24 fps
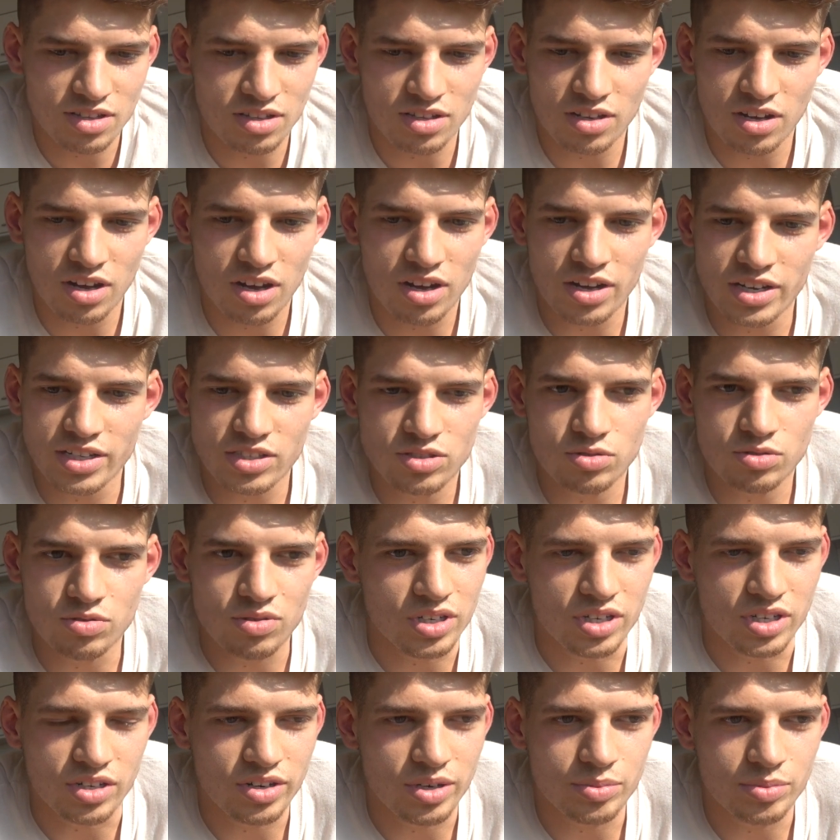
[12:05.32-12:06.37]
No, it's all
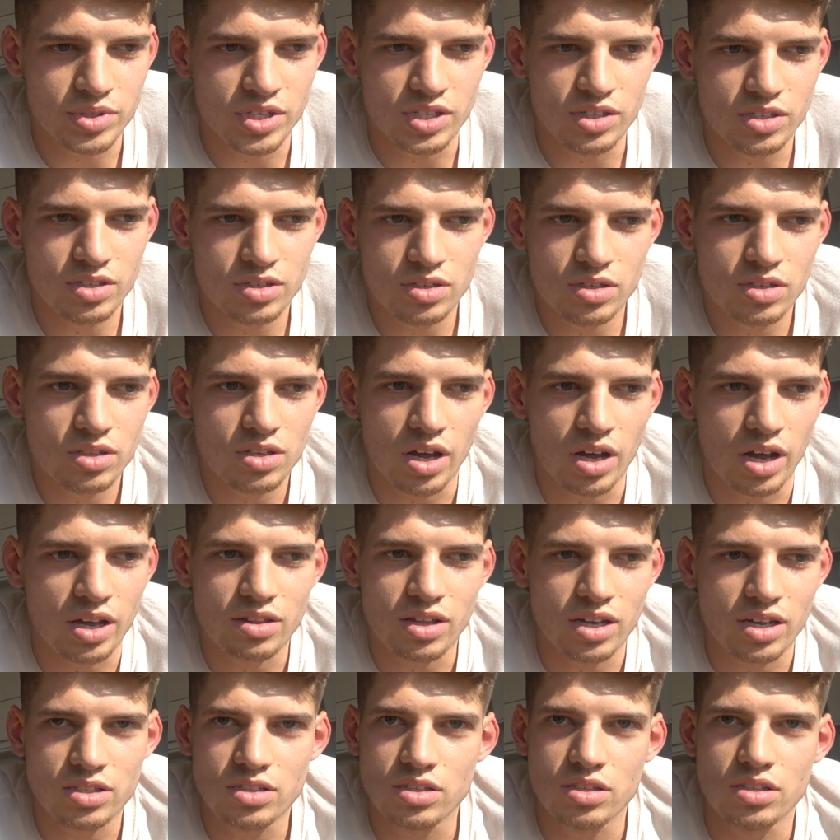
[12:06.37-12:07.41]
encrypted. Like,
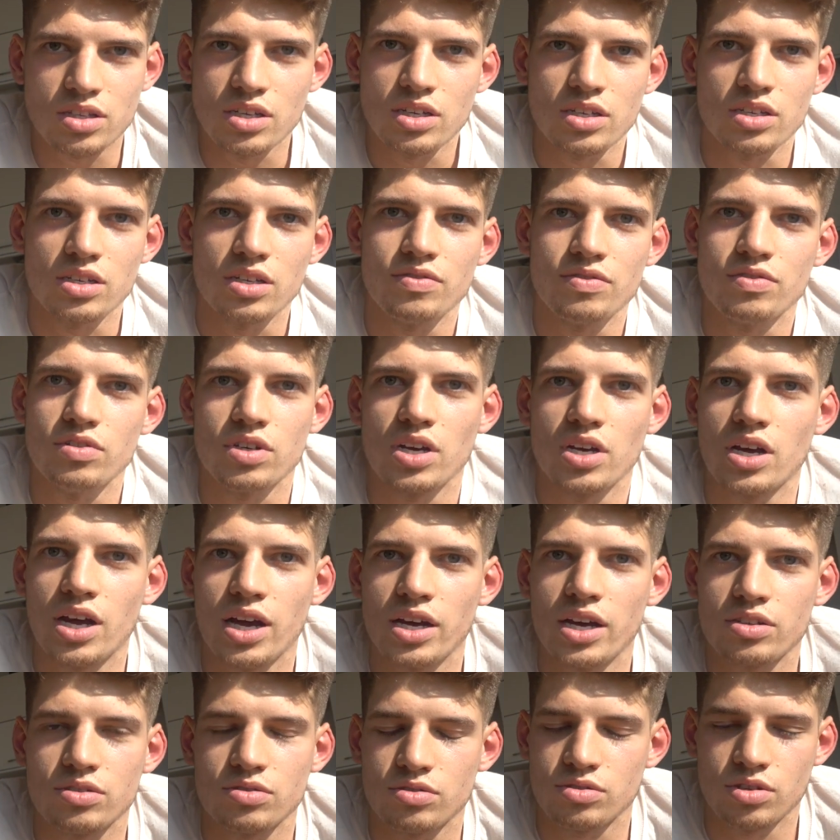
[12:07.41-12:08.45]
that's the thing. If you get
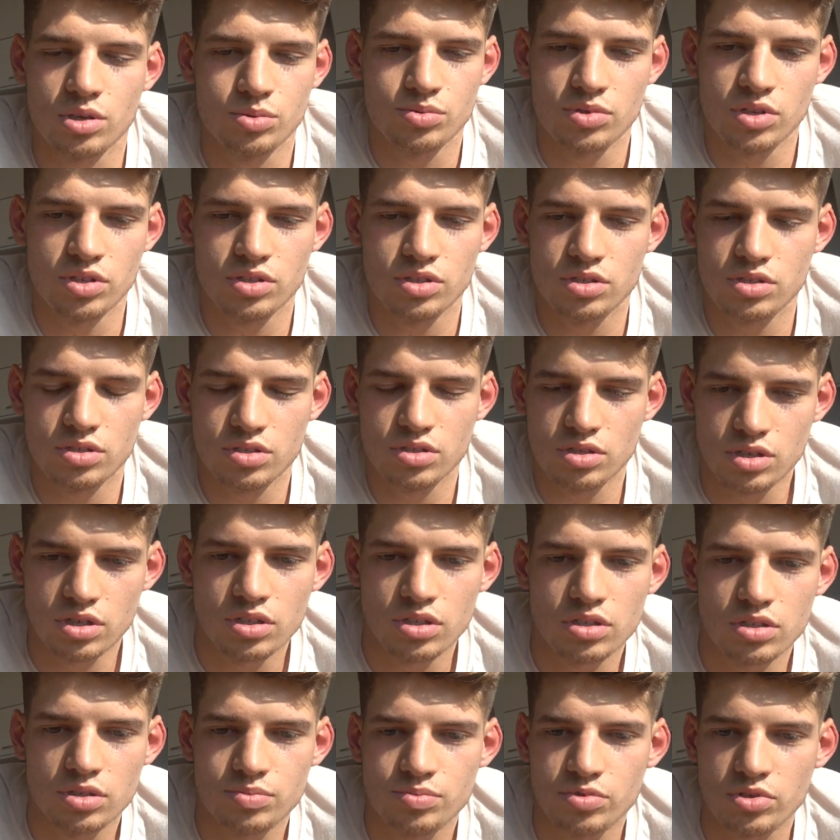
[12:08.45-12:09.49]
hacked on crypto, it's,
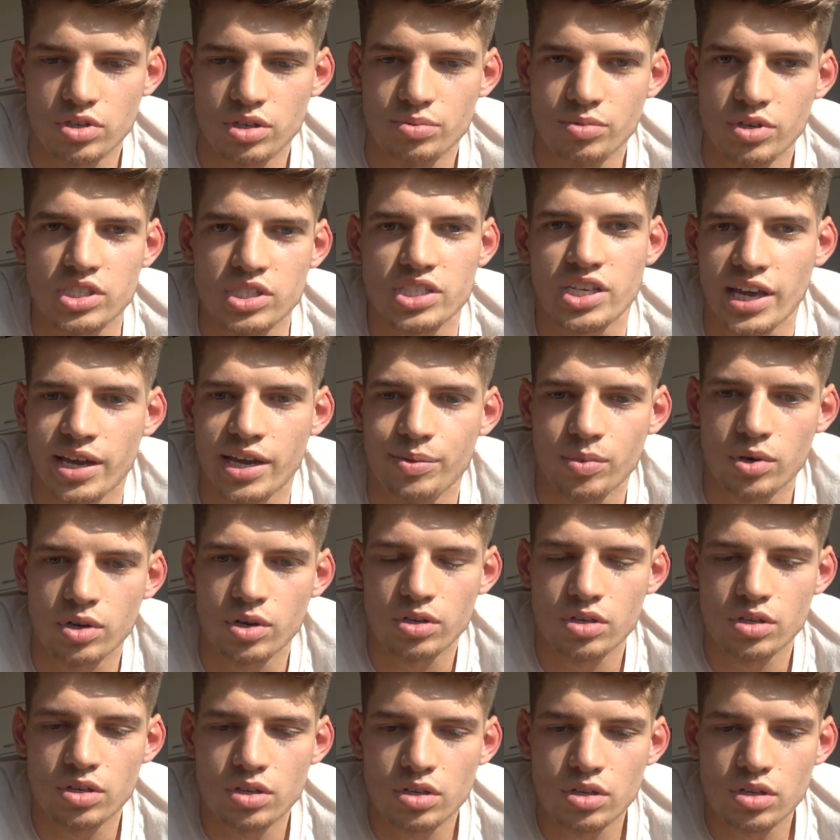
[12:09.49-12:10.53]
it's pretty much game. I don't
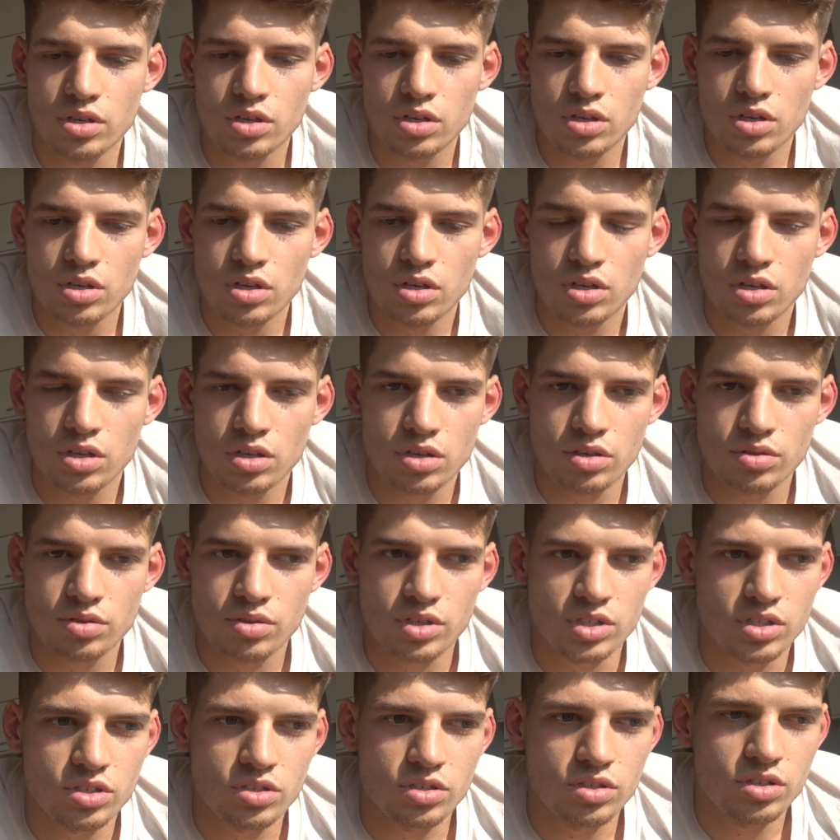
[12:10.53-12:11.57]
get what that means.
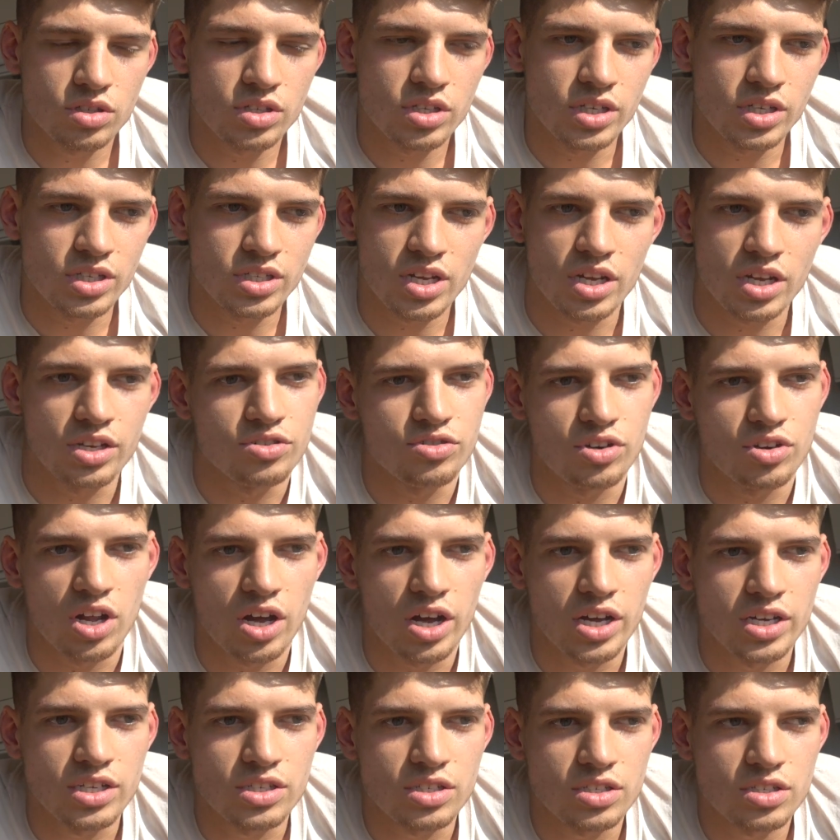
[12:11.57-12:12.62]
It's
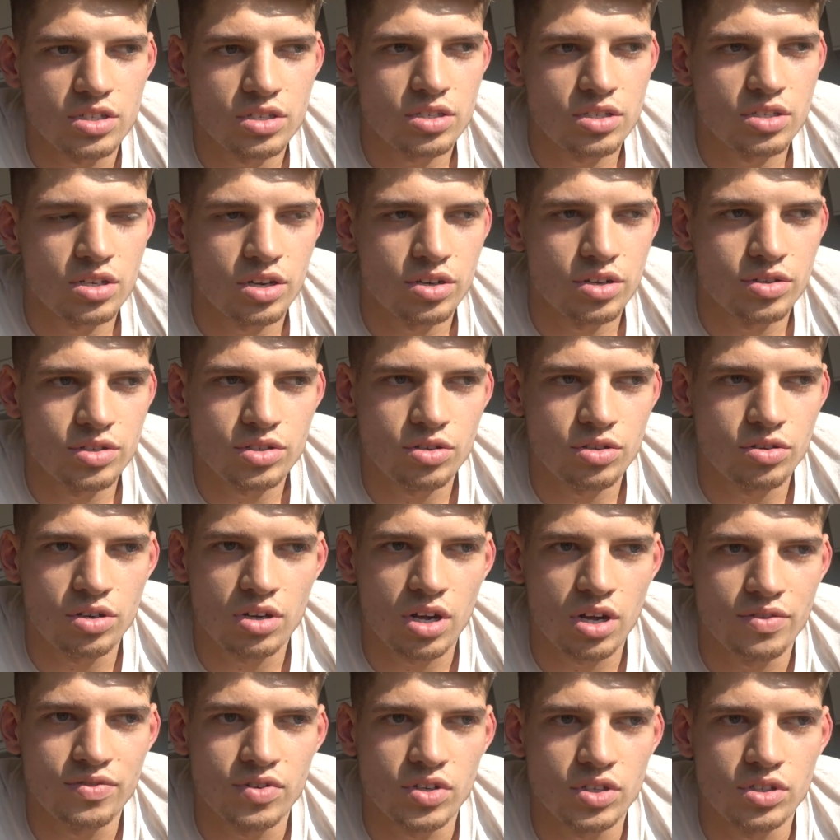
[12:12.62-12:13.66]
decentralized, so it's not
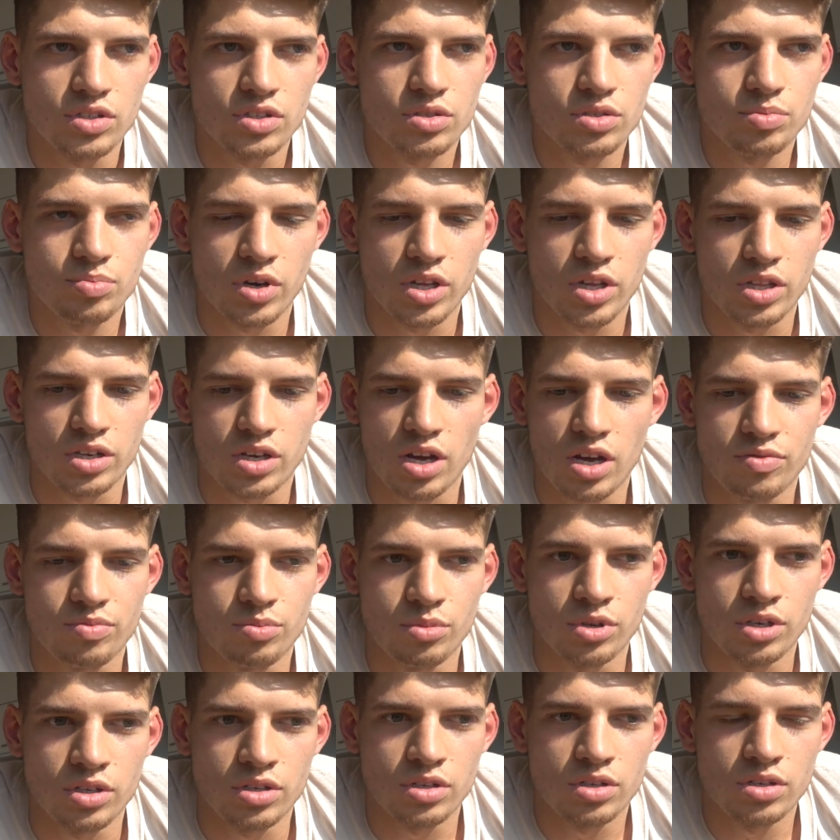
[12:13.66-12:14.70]
governed by the
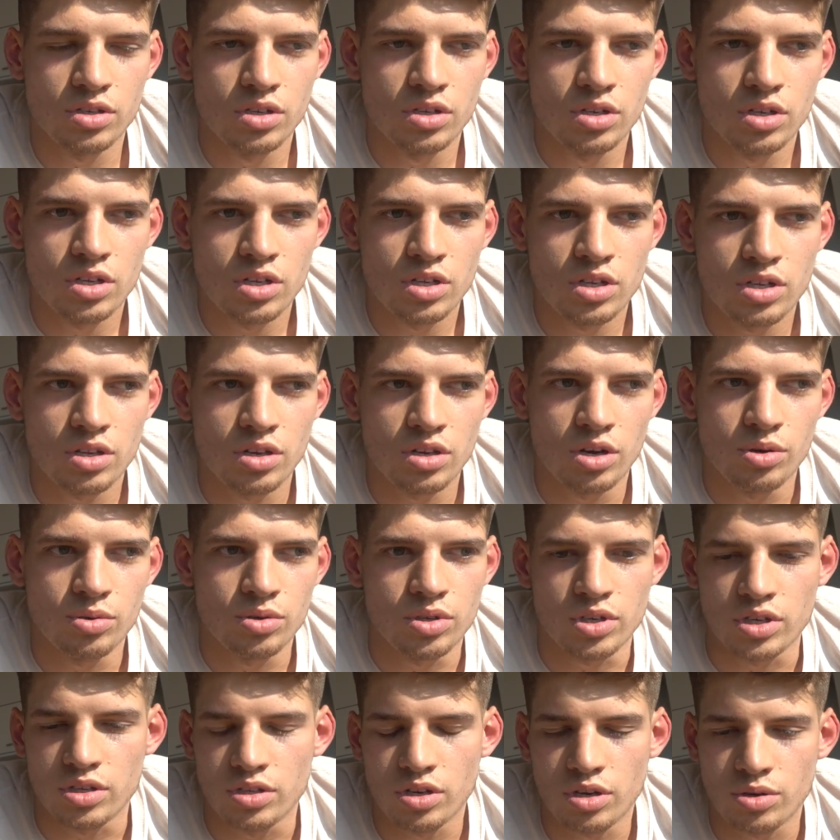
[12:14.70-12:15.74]
government. No
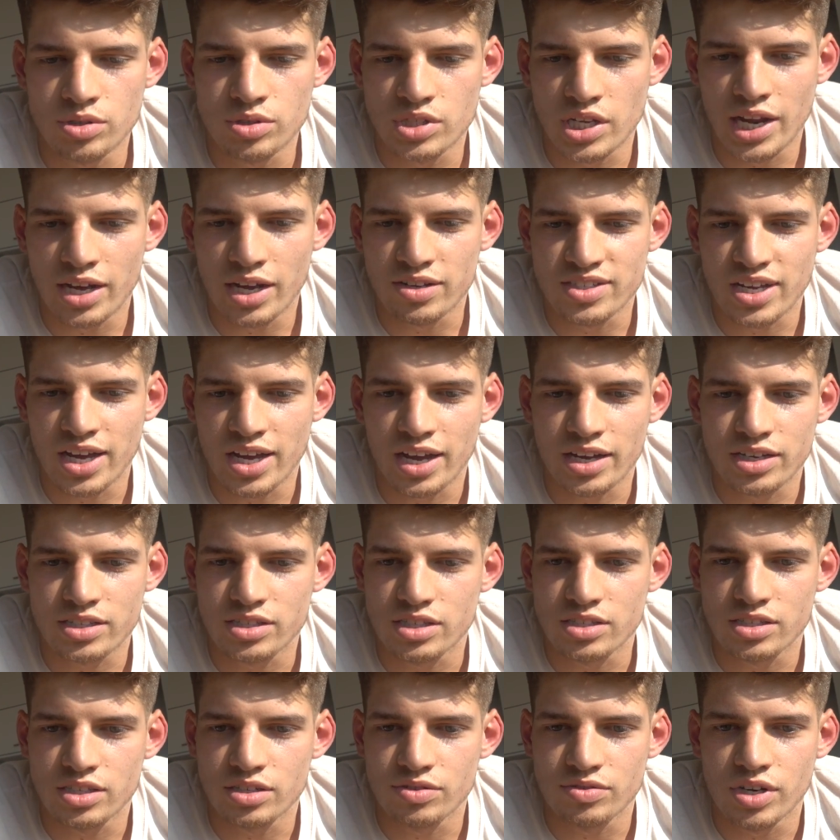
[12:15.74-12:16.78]
one, no one's allowed to access it